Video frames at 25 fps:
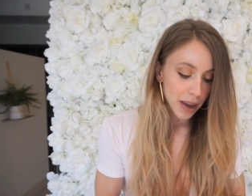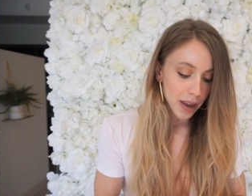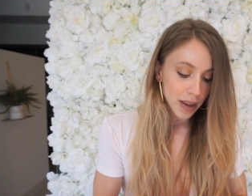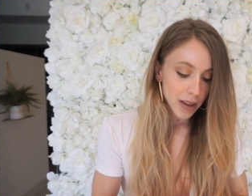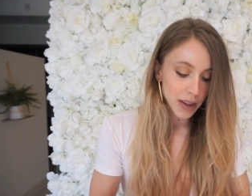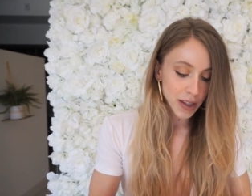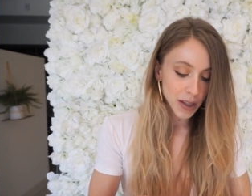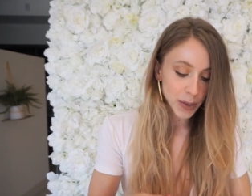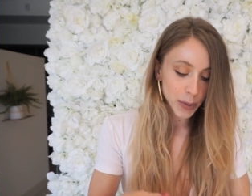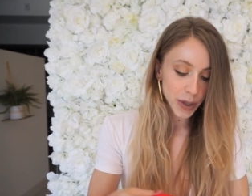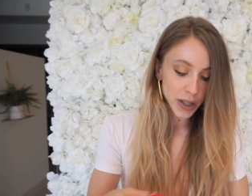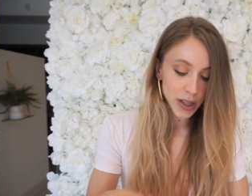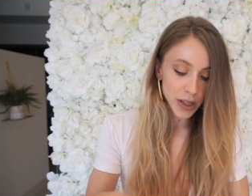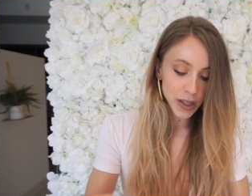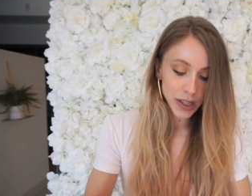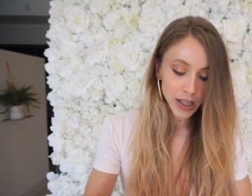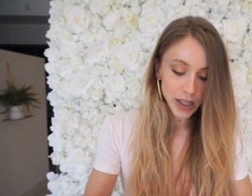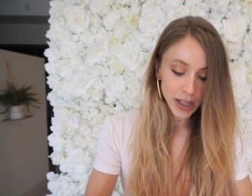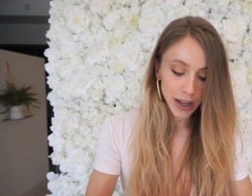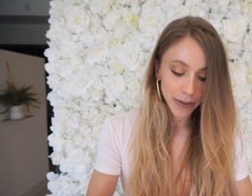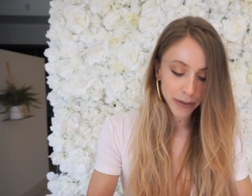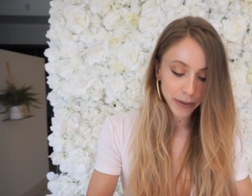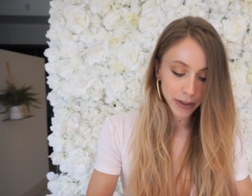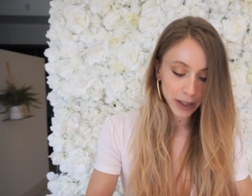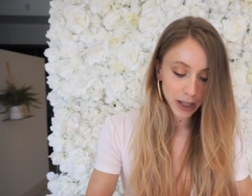This one's
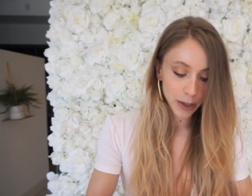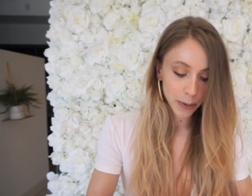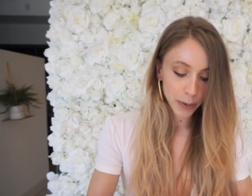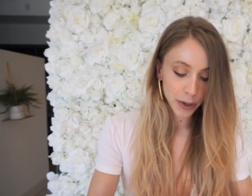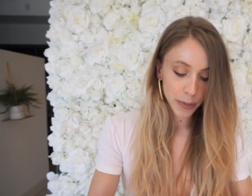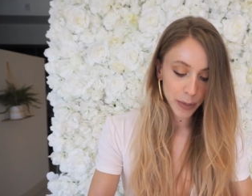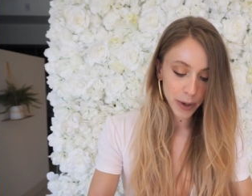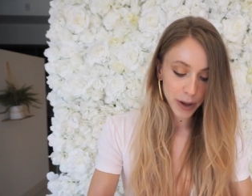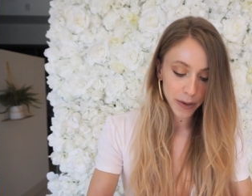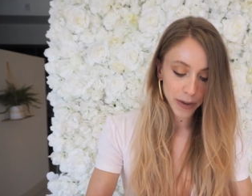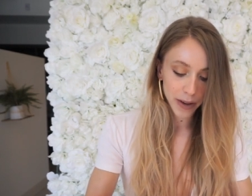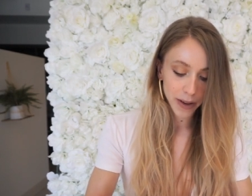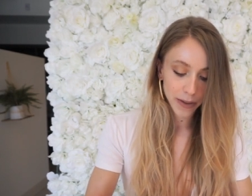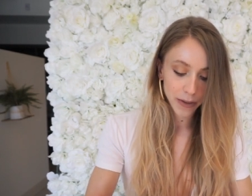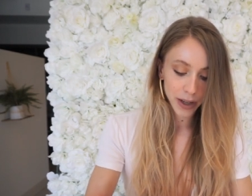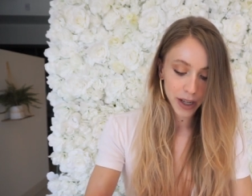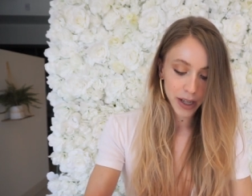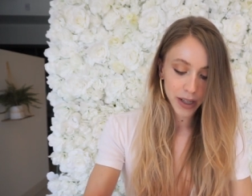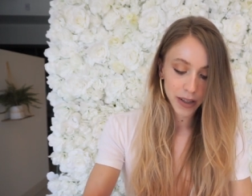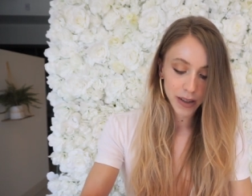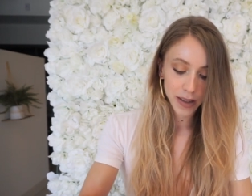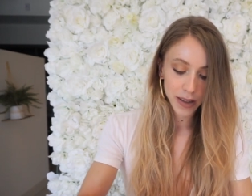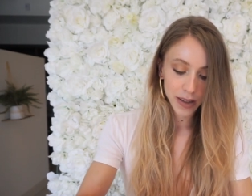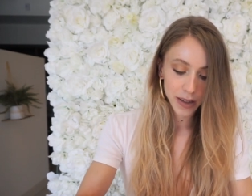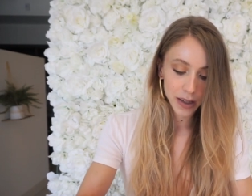definitely one of my
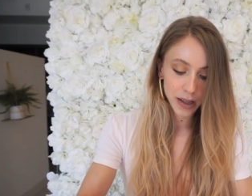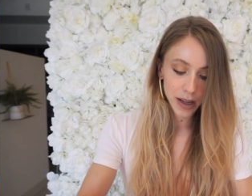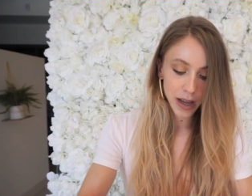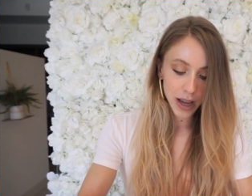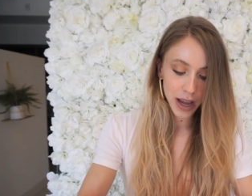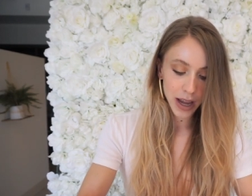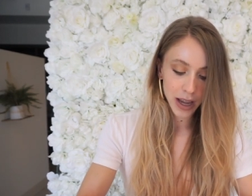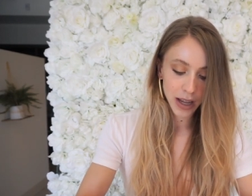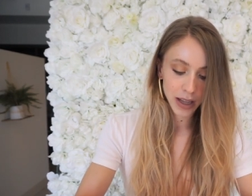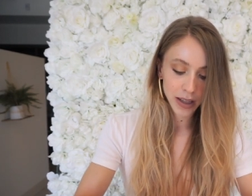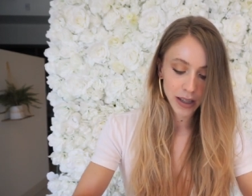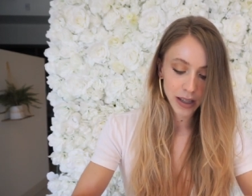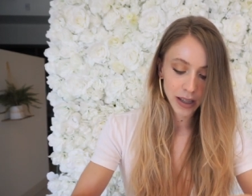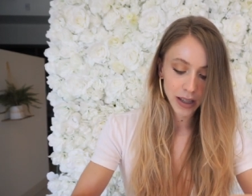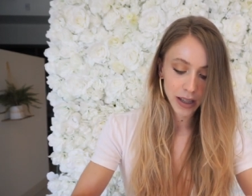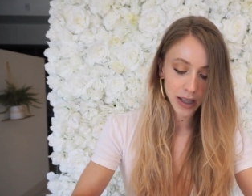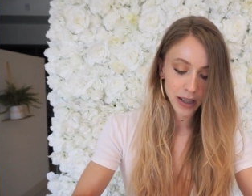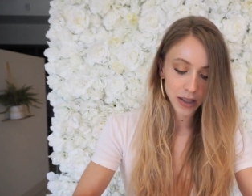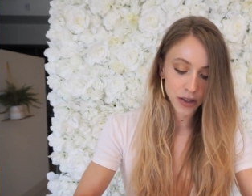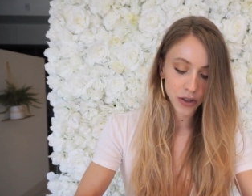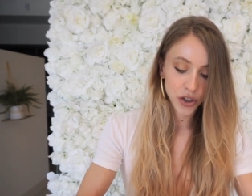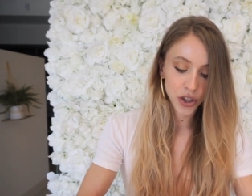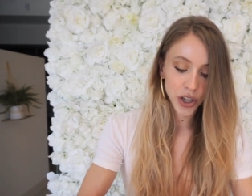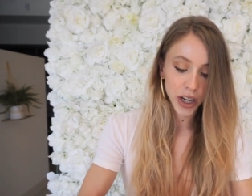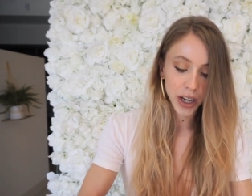favorites. It's
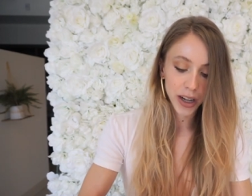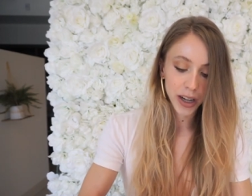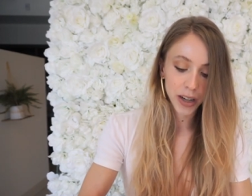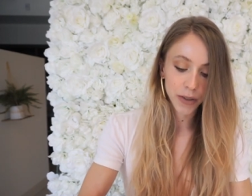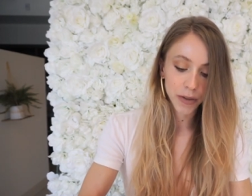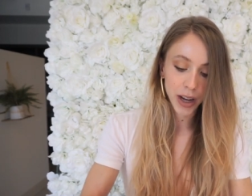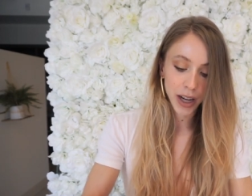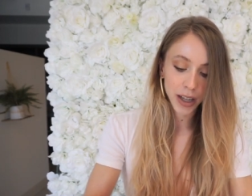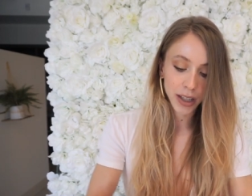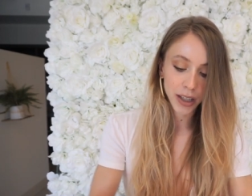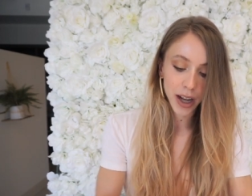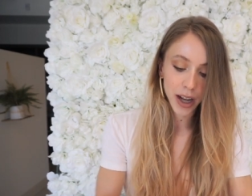this cherry red